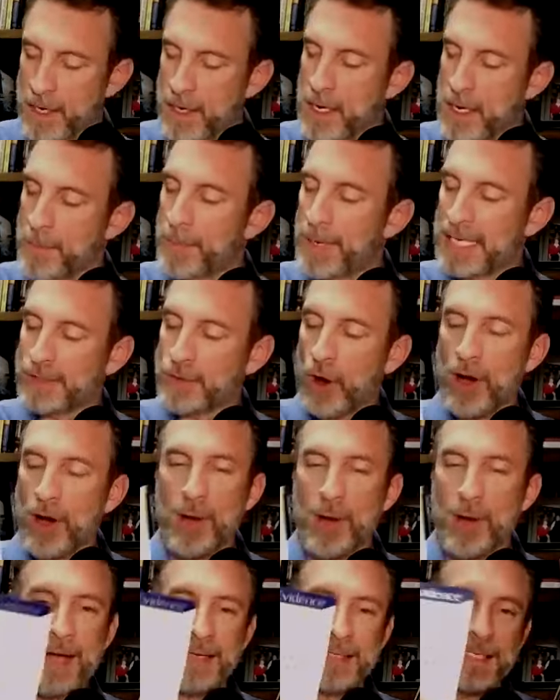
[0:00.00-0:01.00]
But it's all
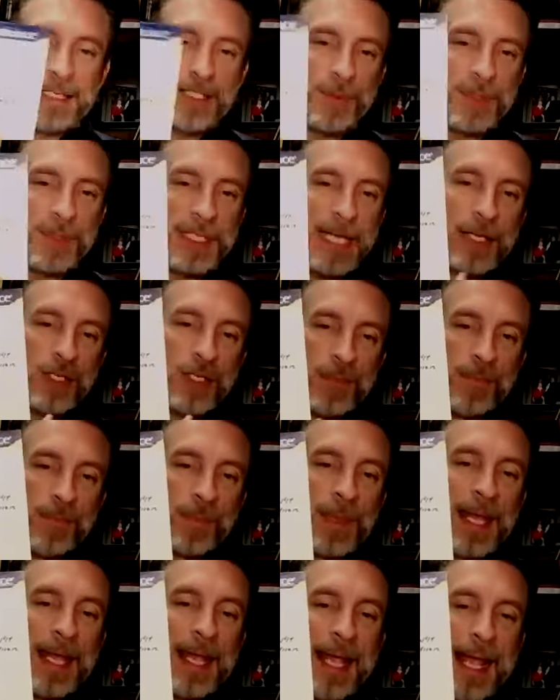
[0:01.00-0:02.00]
about systemization.
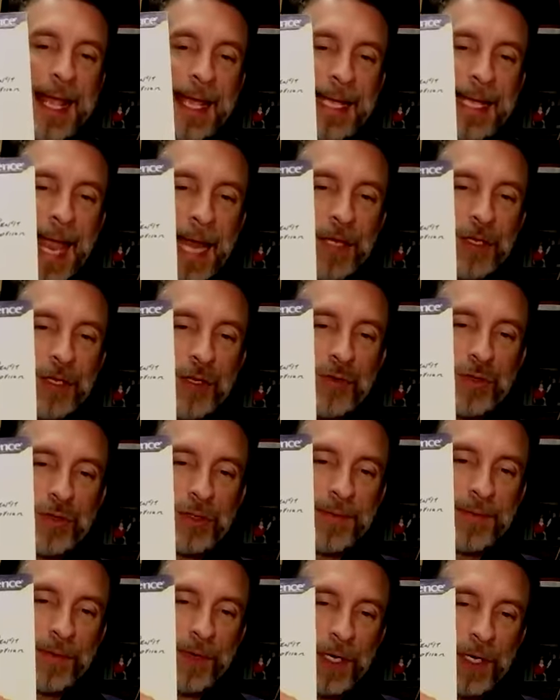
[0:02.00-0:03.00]
Can you
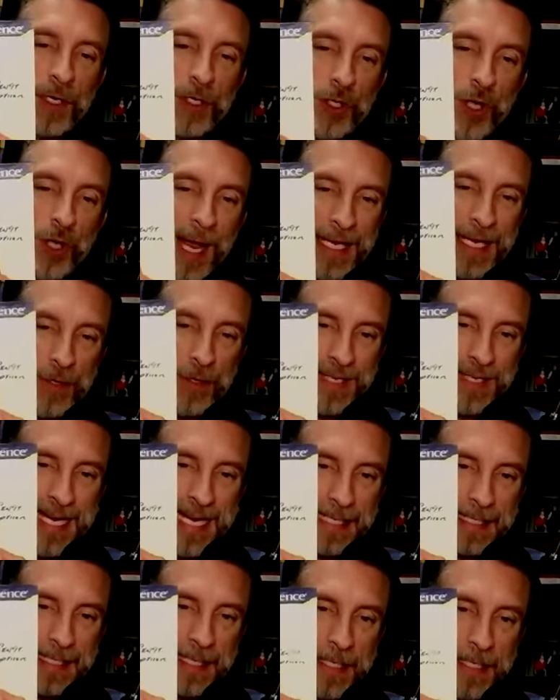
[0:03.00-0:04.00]
deliver a
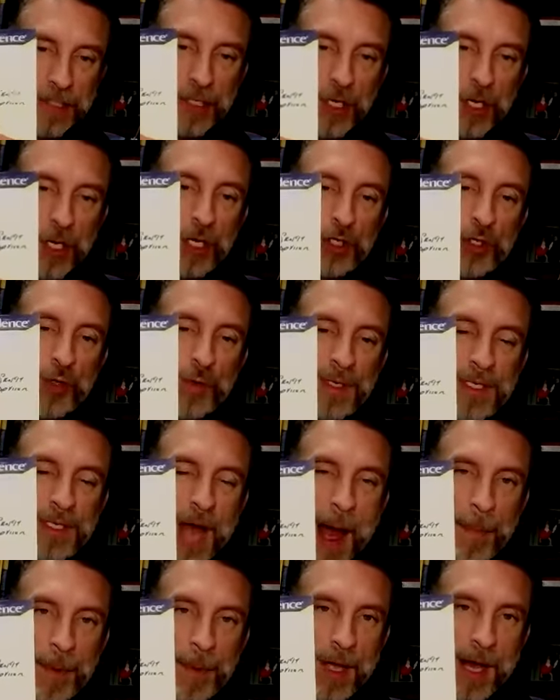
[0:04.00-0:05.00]
uniqueness to a
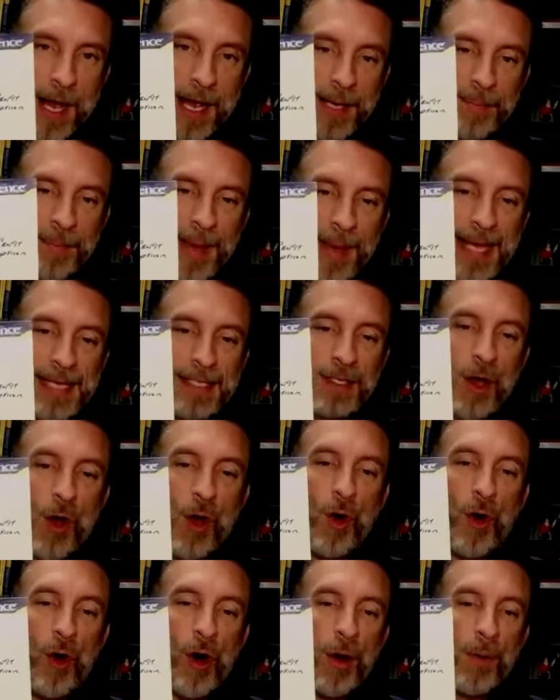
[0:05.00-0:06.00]
top client base
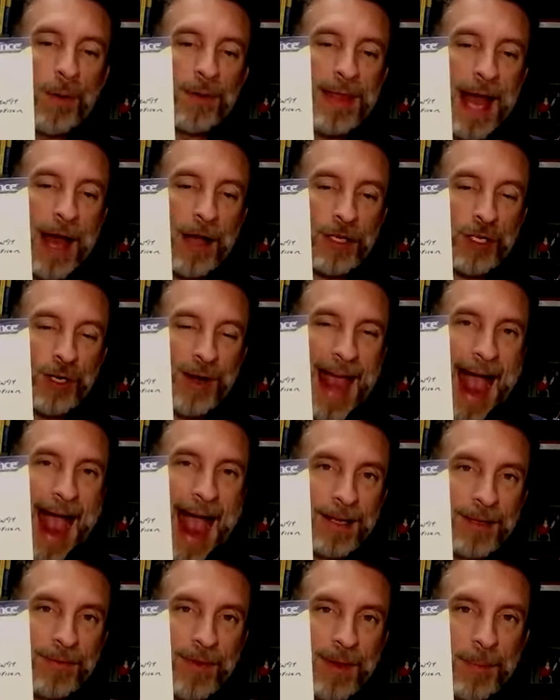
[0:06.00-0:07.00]
all without your
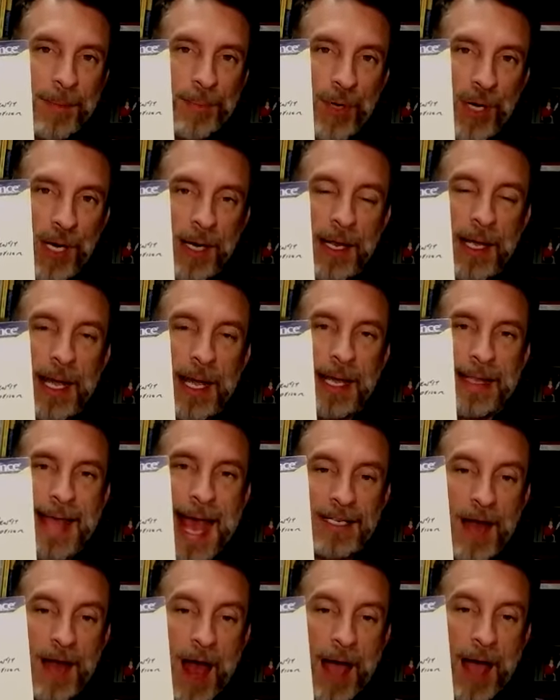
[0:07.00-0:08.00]
active input?
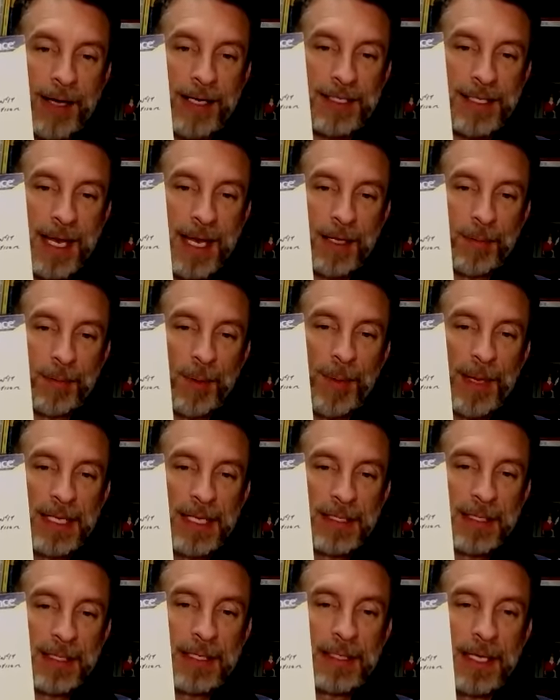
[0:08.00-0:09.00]
That's a highly scalable
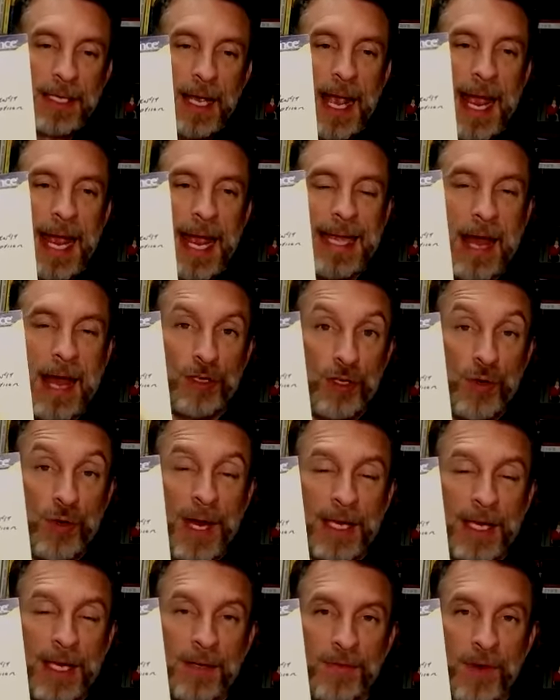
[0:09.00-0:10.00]
business. And now you got
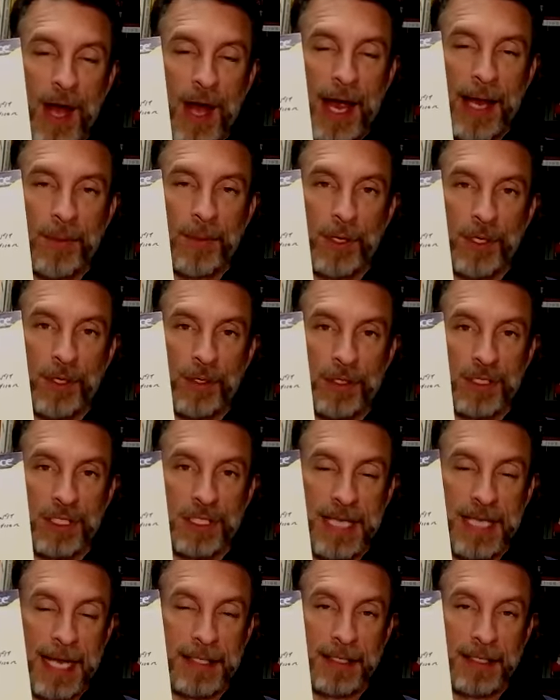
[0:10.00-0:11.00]
to define what your
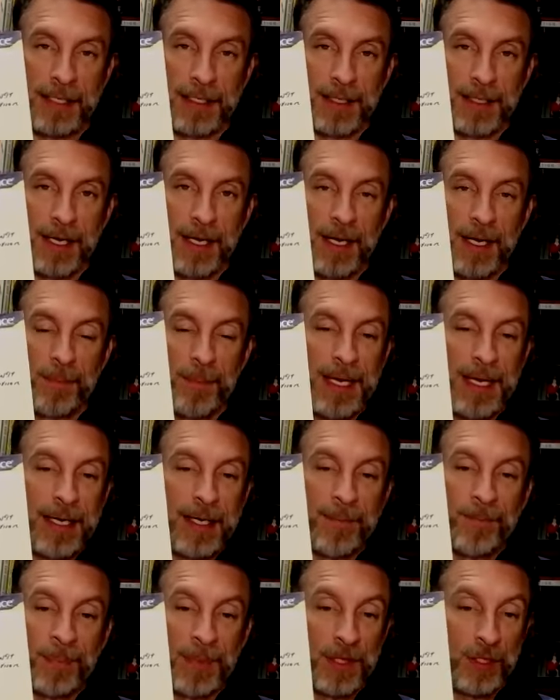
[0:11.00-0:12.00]
success is.
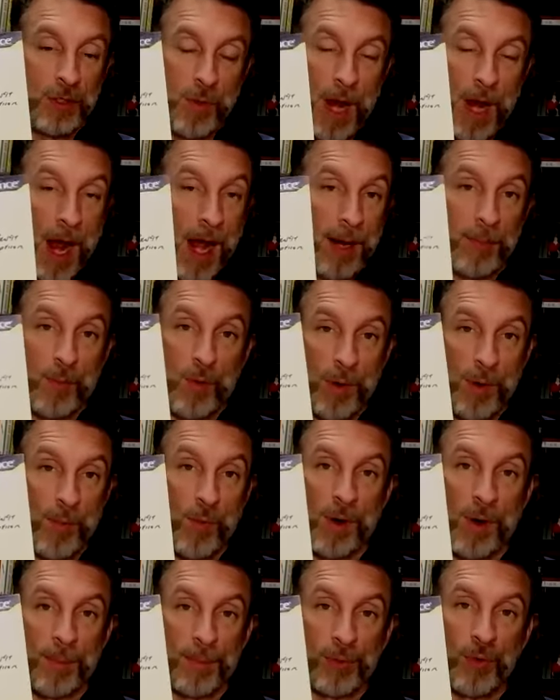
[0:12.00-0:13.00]
Meaning, do you want to hire more and
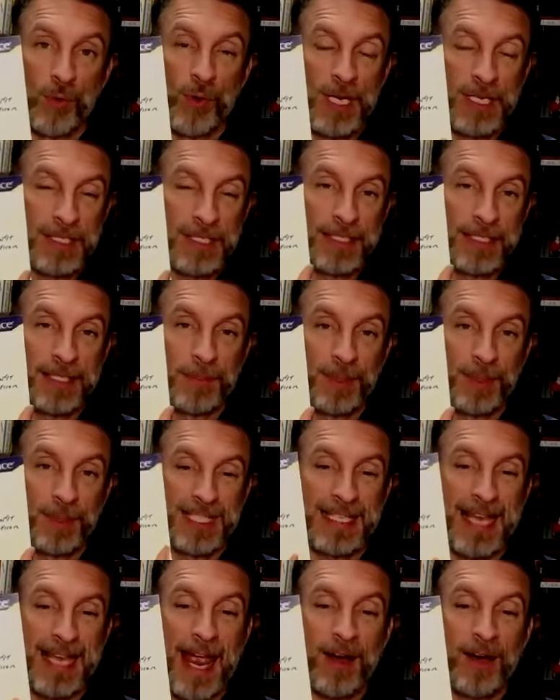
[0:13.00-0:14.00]
more employees and simply
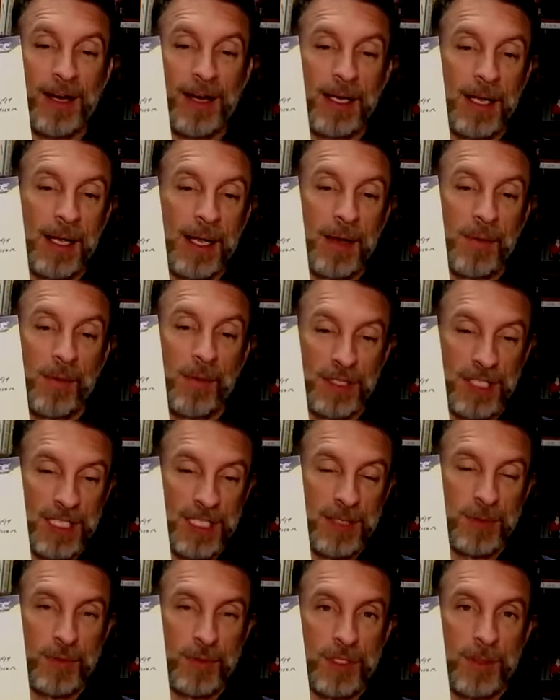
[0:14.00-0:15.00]
scale it? Well,
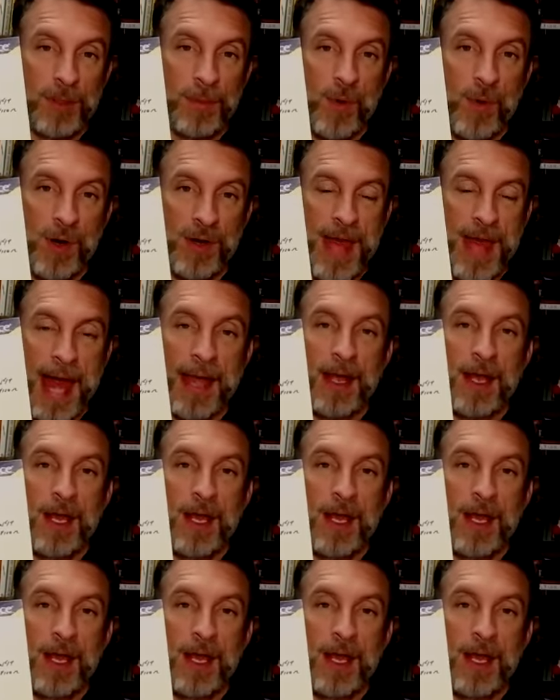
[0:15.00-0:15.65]
systems will support that.